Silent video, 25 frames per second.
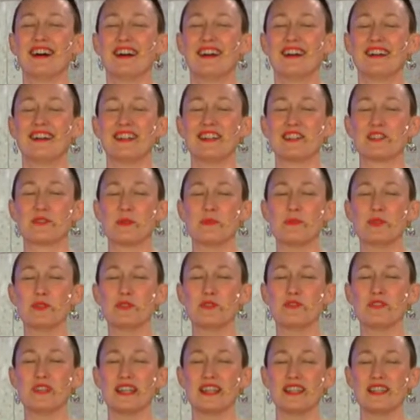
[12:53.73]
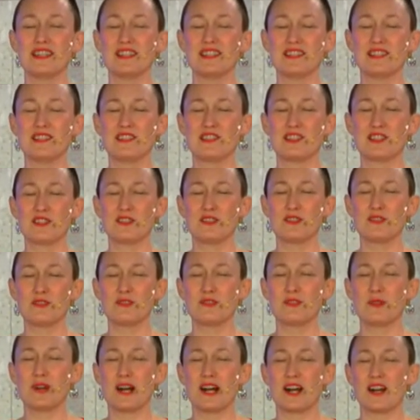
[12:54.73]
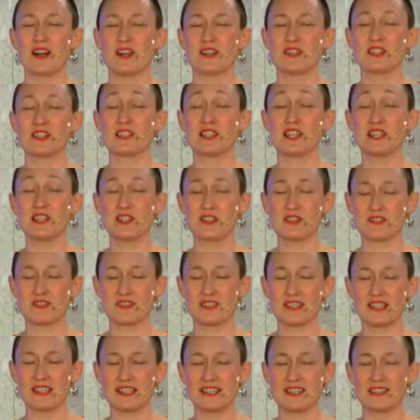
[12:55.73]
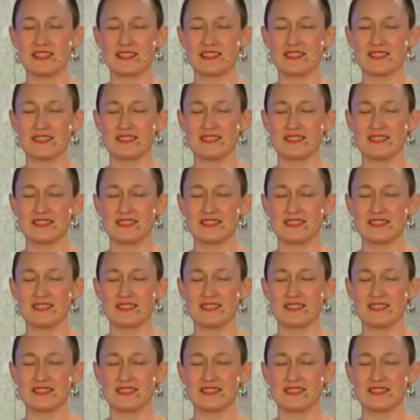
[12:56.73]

as we move into our centering